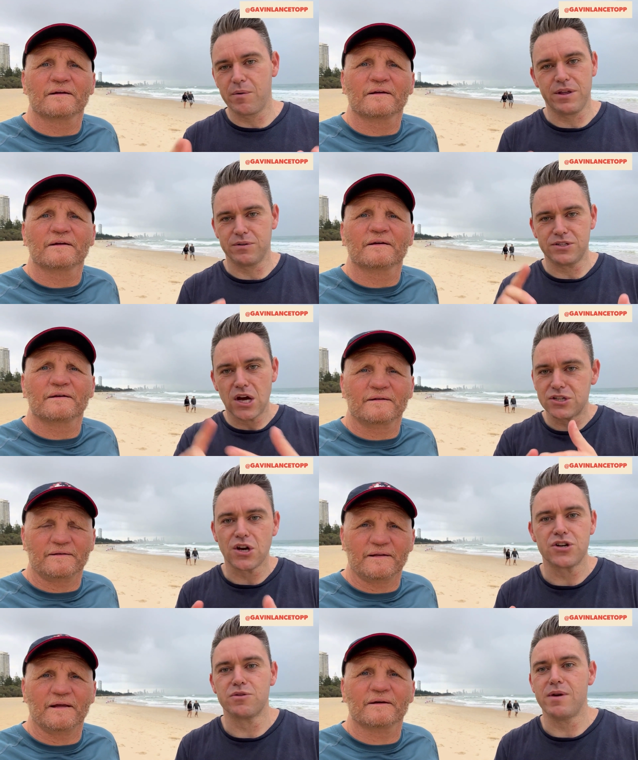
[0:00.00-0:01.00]
Speaker 1: where there was no
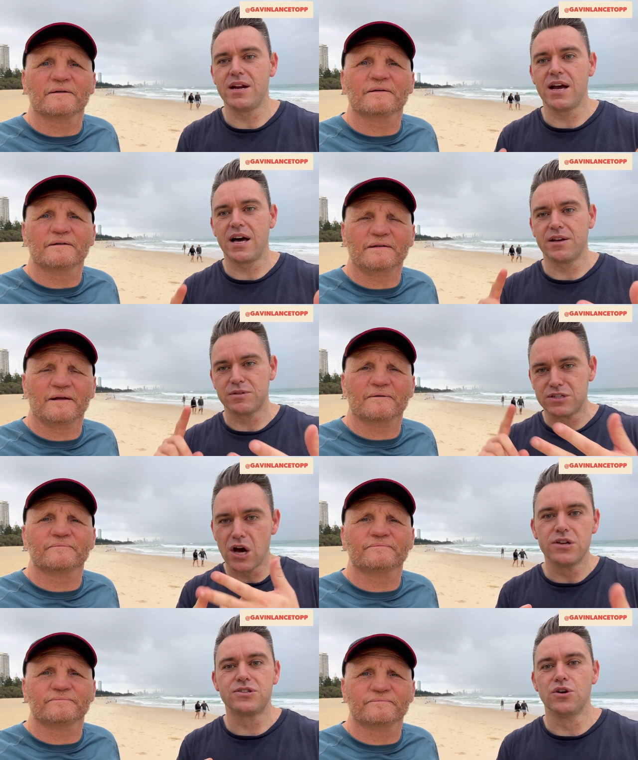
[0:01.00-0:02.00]
social media, there was
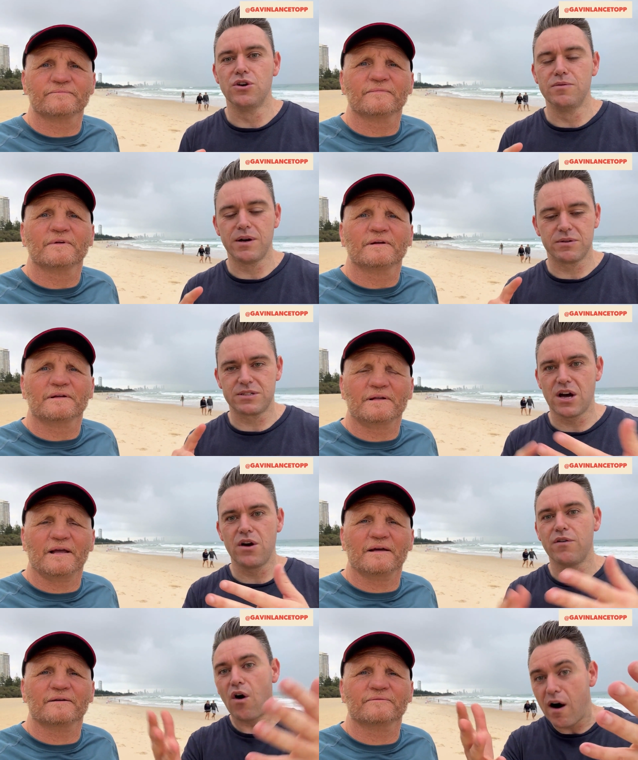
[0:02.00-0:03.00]
no Zoom, there was
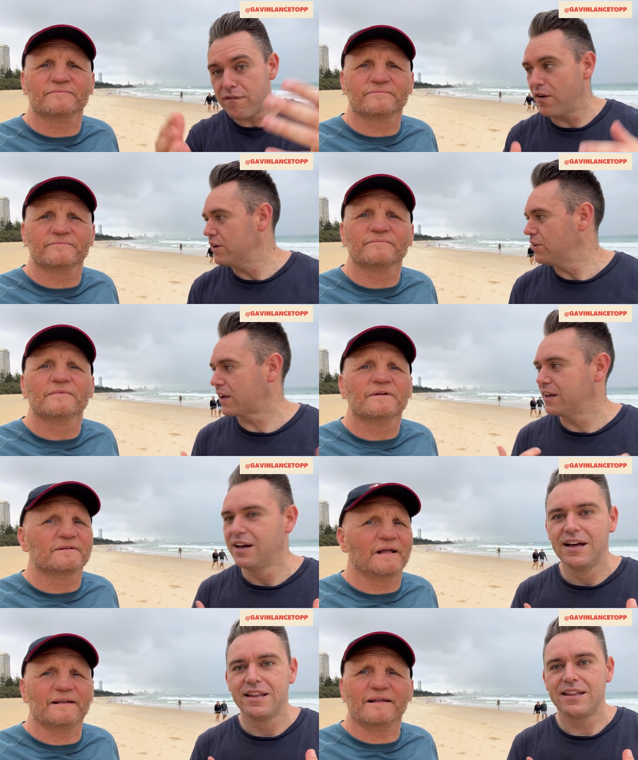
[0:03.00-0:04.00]
no iPhone. Like,
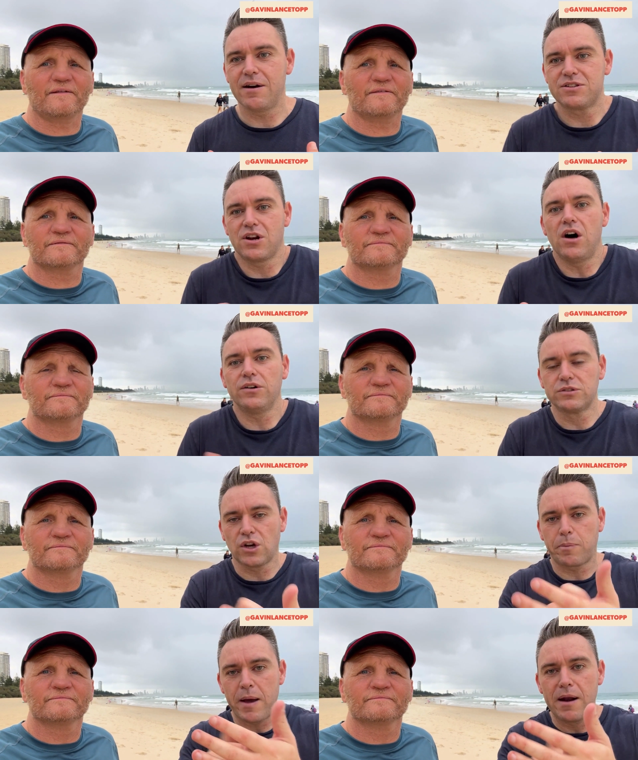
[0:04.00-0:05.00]
no, it's an it was
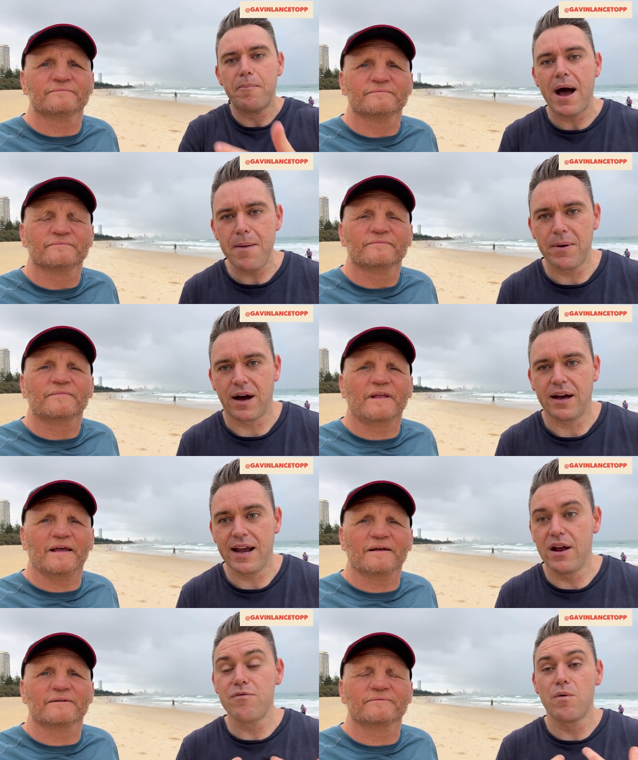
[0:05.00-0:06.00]
like pen and paper.
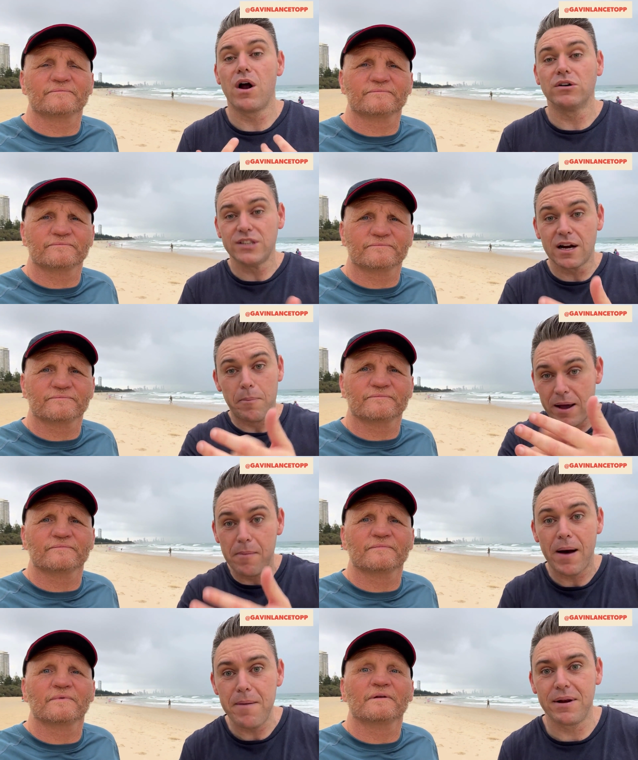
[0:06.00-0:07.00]
And even when I was younger, pen
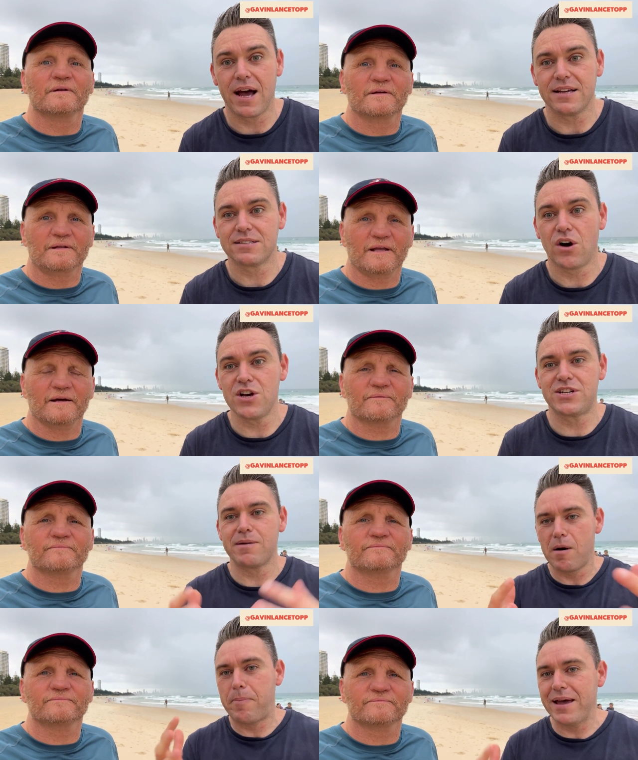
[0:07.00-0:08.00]
and paper days. I used to get
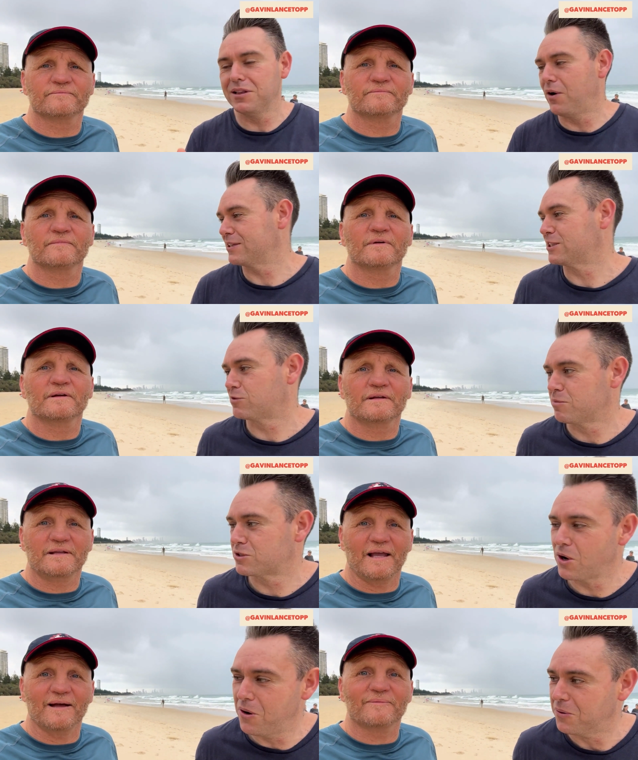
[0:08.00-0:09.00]
my pen license from
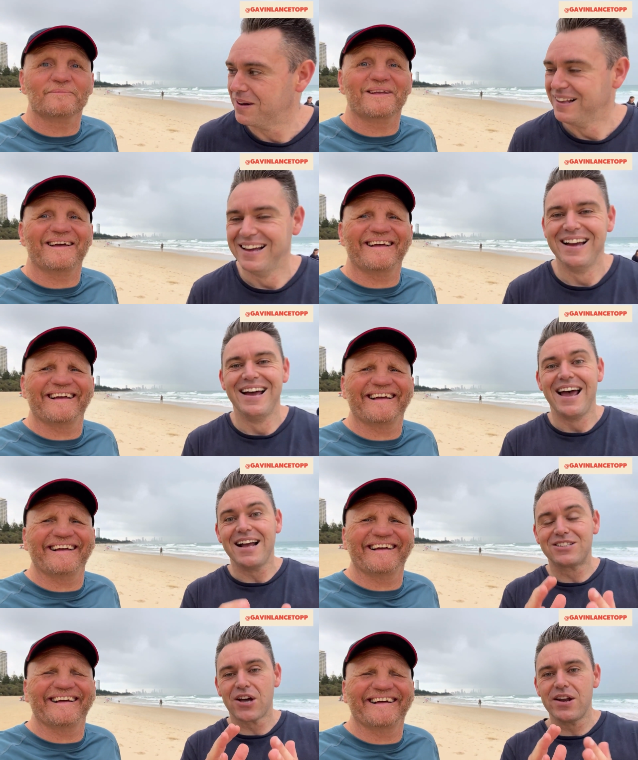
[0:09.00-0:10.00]
school.
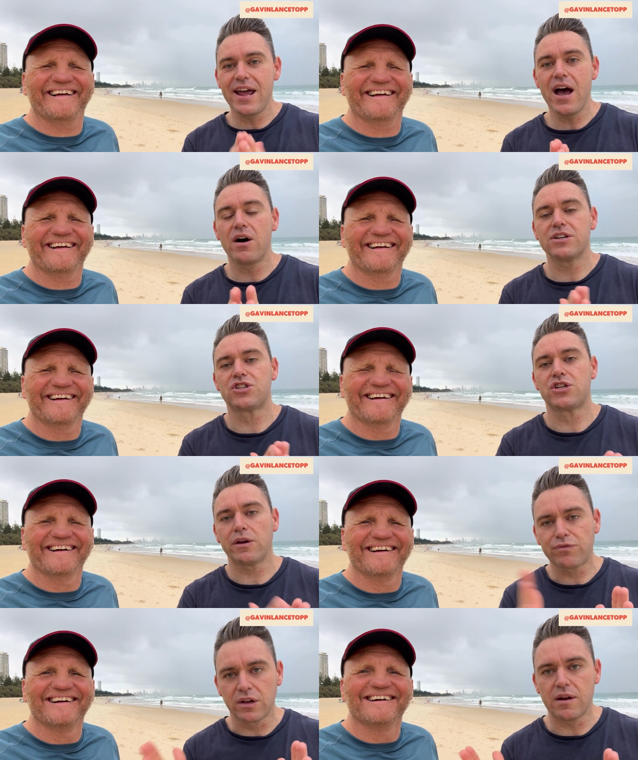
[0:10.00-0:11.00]
And so now it's
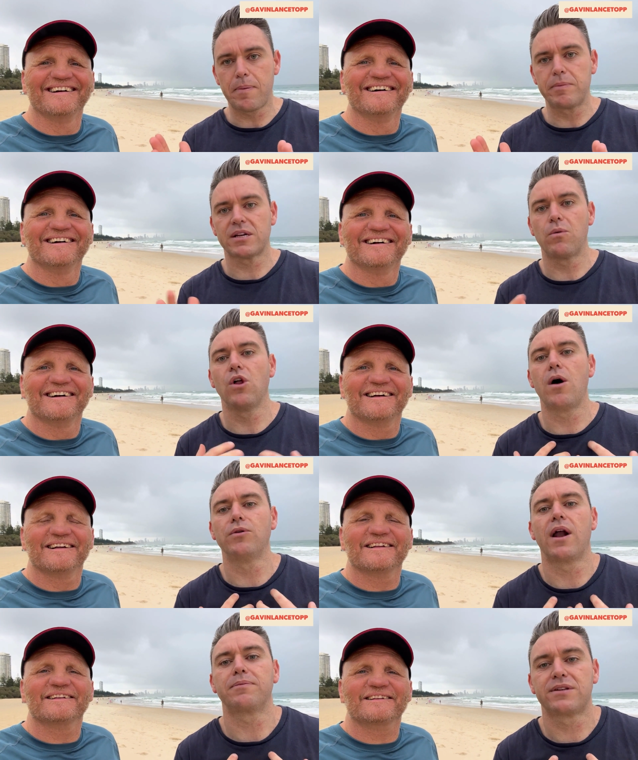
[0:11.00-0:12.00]
shifted, and people say, "Well, I'm
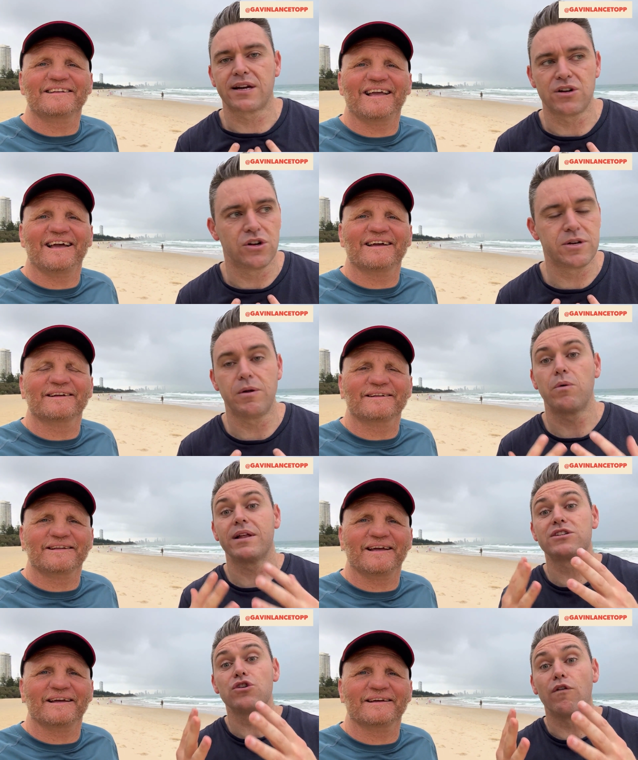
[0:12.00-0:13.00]
not up to technology." Yeah, I'm like, "Well,
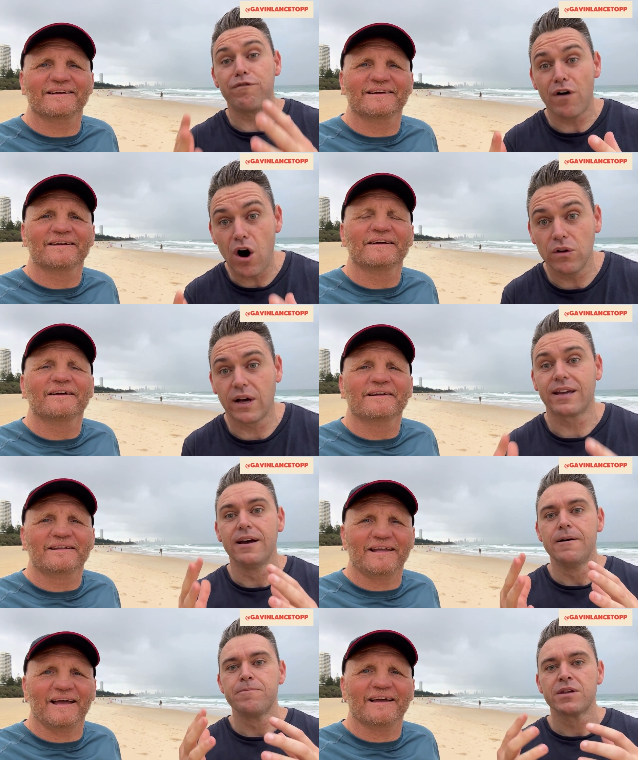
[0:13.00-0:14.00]
that's yeah. your fault. Like,
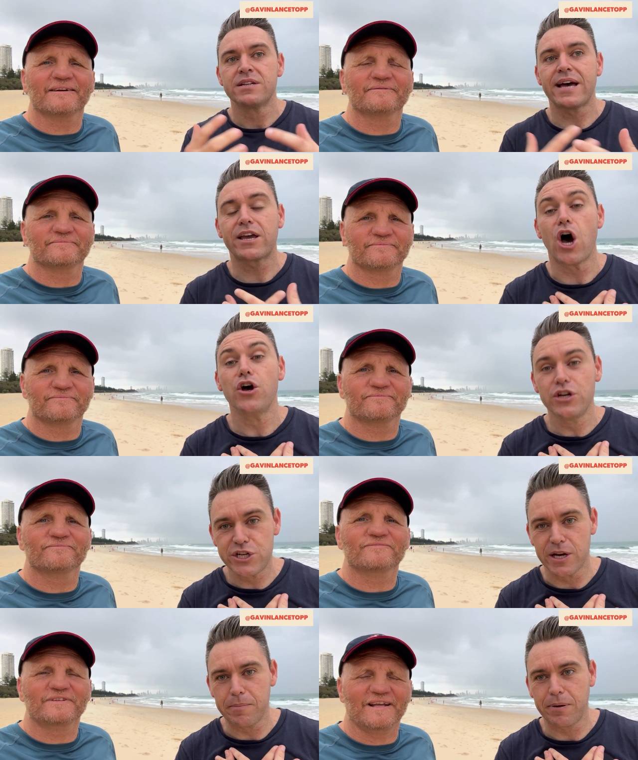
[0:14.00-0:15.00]
yeah. take
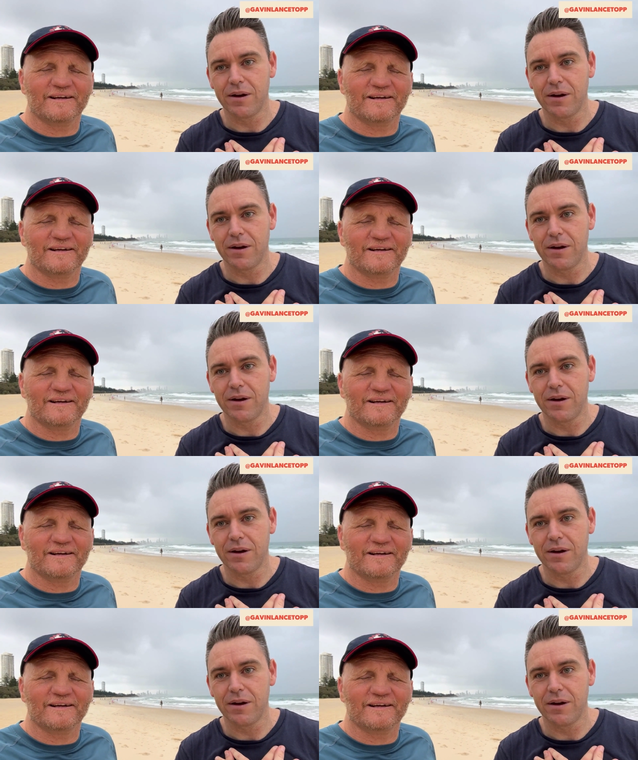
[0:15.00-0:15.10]
ownership